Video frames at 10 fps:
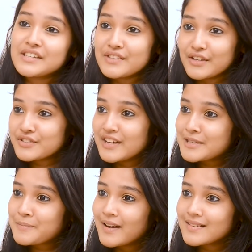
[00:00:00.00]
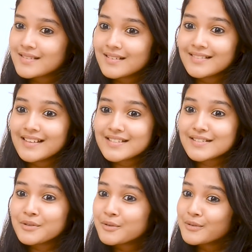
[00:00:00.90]
He's such a nice person that
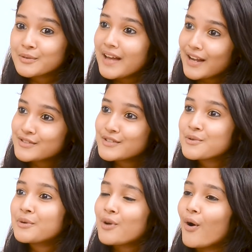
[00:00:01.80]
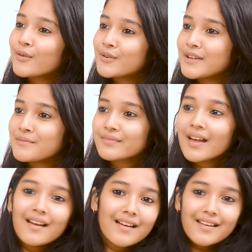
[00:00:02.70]
if you actually just go talk to him,
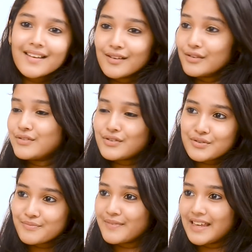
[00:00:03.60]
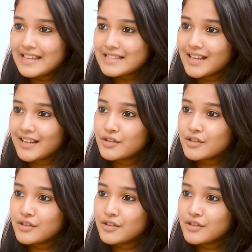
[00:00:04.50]
he's just amazing.